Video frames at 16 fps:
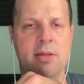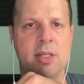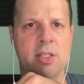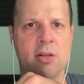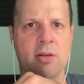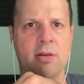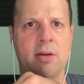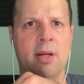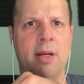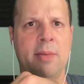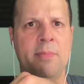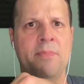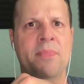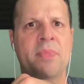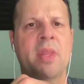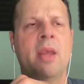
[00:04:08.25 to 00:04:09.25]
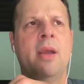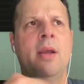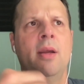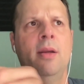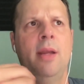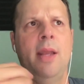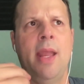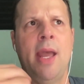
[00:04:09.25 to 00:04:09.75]
These are
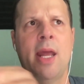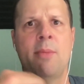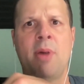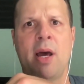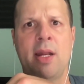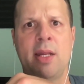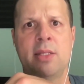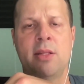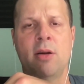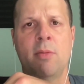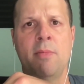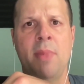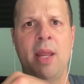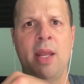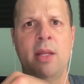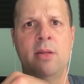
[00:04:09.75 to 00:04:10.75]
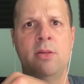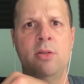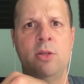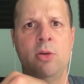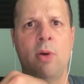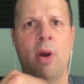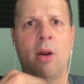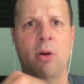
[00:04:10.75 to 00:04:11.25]
antibodies that are made
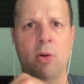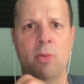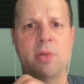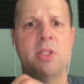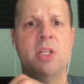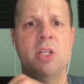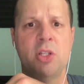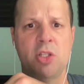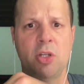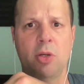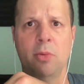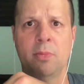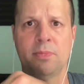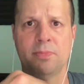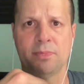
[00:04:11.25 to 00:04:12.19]
to our own tissue.